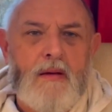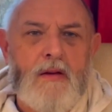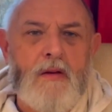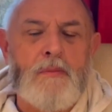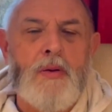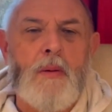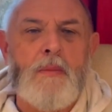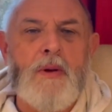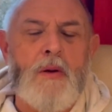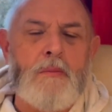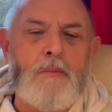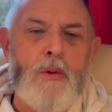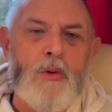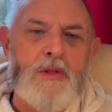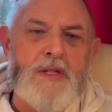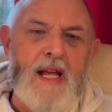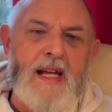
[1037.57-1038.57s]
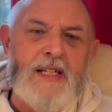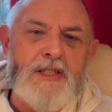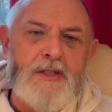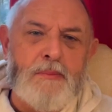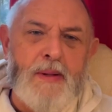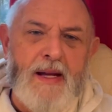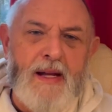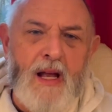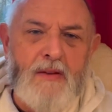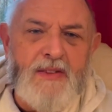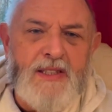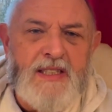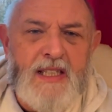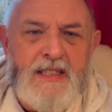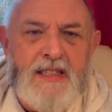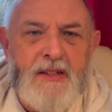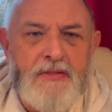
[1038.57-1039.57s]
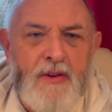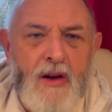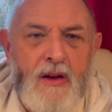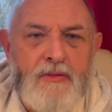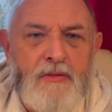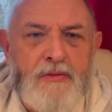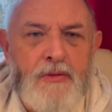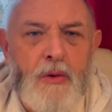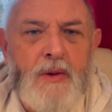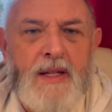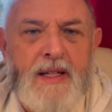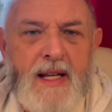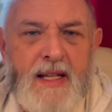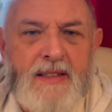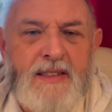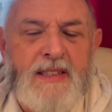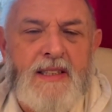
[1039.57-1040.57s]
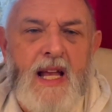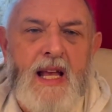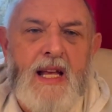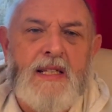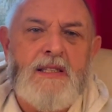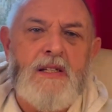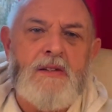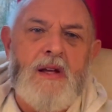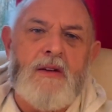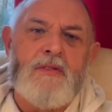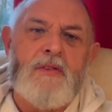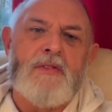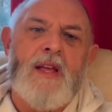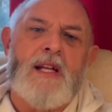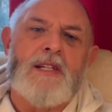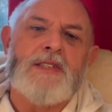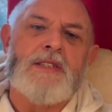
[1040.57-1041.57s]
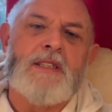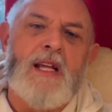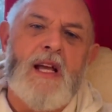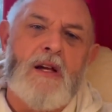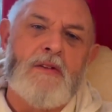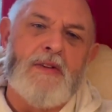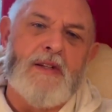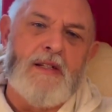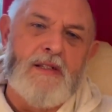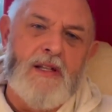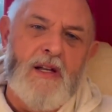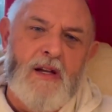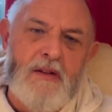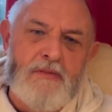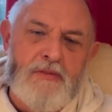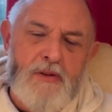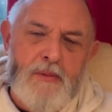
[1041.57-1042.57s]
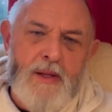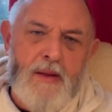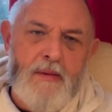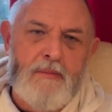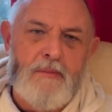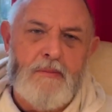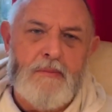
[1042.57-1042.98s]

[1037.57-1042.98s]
you've probably got more danger of being over 65 and falling downstairs than you have of catching COVID and dying from it.